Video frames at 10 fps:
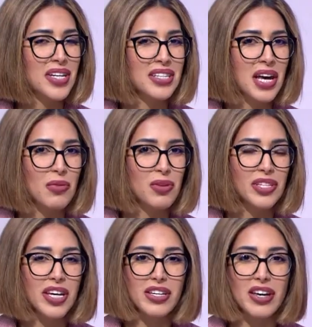now we'll
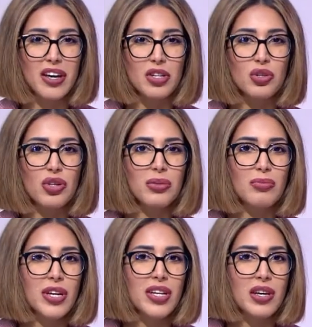take a short
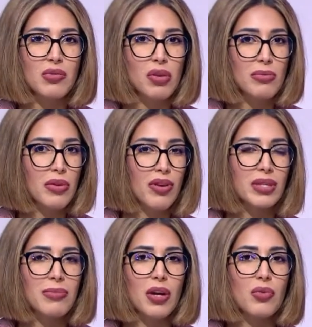break and we'll be
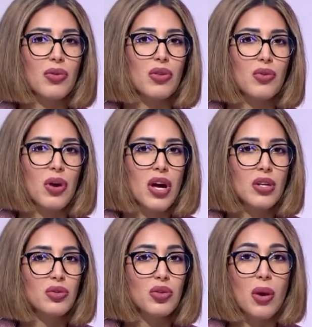right back with you
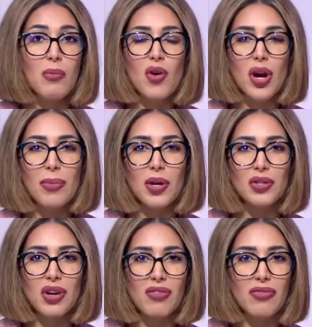to talk more
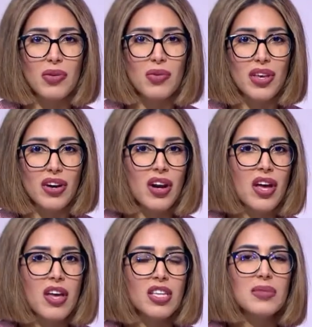about coffee with our
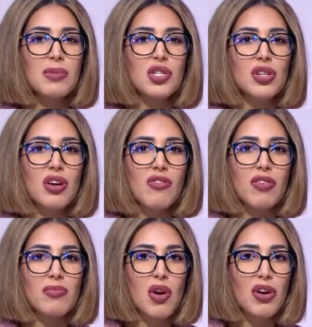special
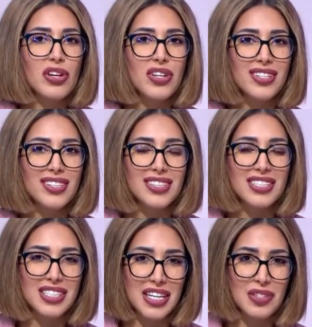coffee blogger.
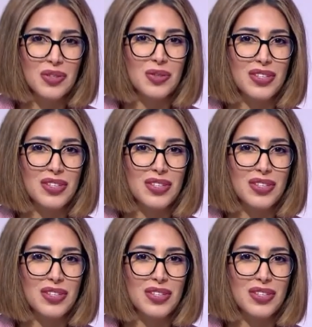Stay tuned.